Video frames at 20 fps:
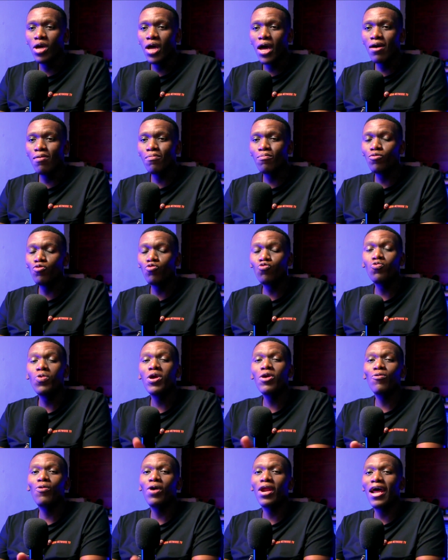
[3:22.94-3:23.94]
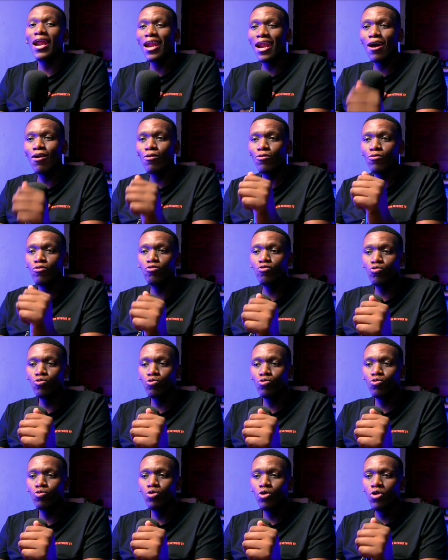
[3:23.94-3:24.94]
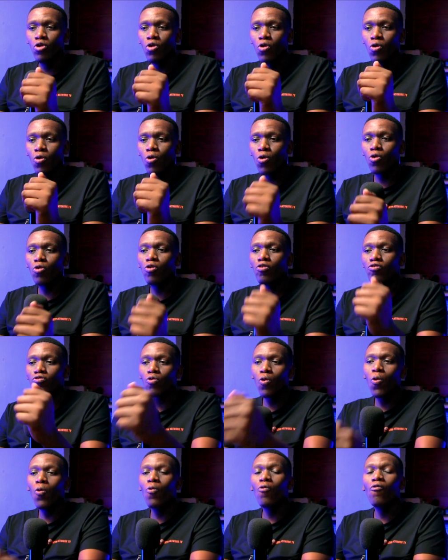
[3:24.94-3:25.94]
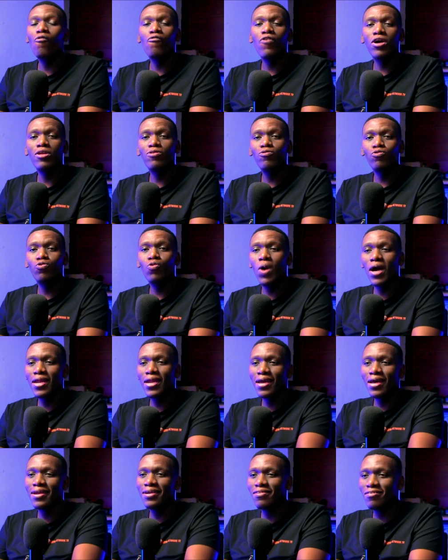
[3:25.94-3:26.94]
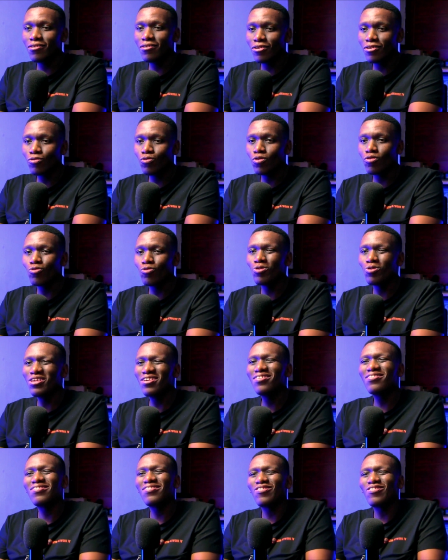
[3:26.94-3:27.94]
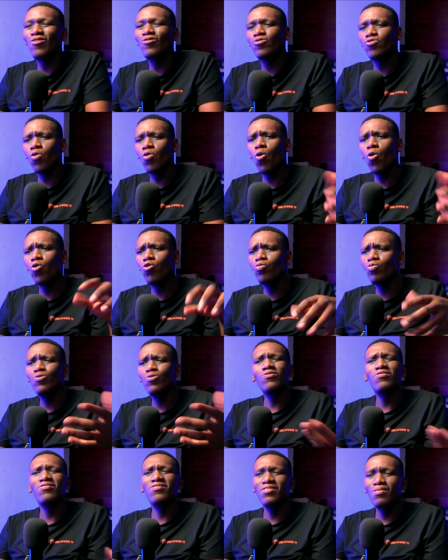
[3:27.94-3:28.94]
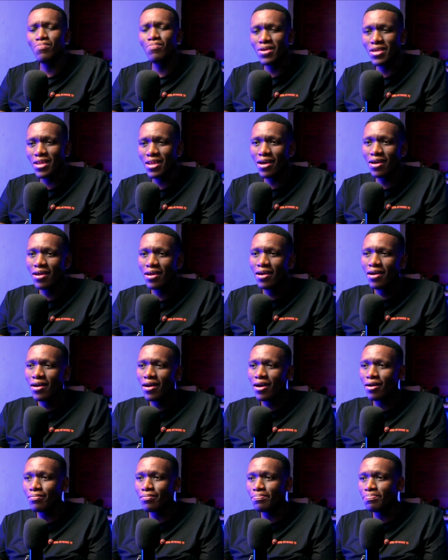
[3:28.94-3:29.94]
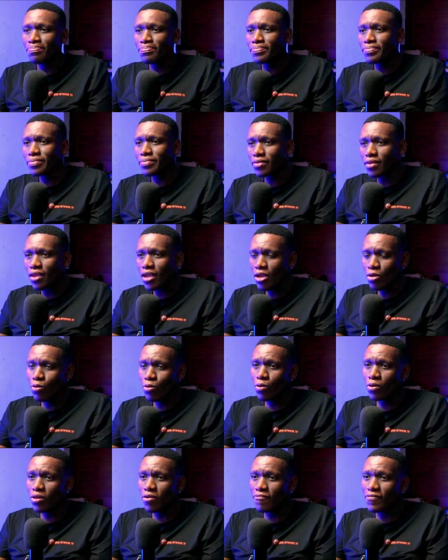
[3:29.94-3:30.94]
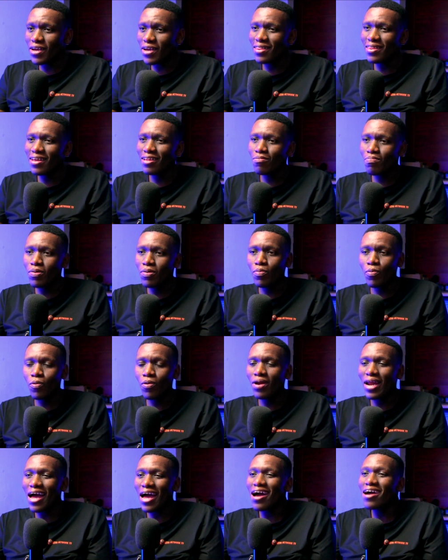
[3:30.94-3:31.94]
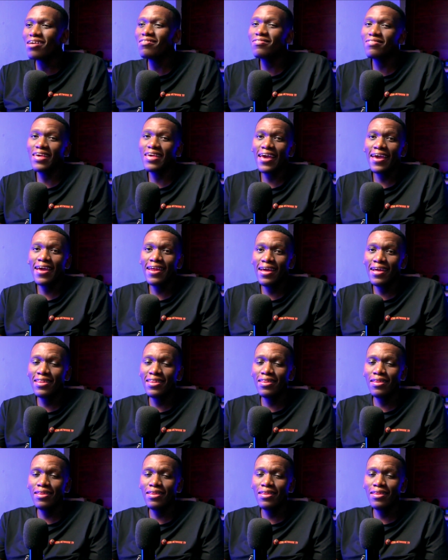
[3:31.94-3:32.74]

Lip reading: You were not allowed to cross over to another territory. So this sounds almost similar. The fact that people are scared, and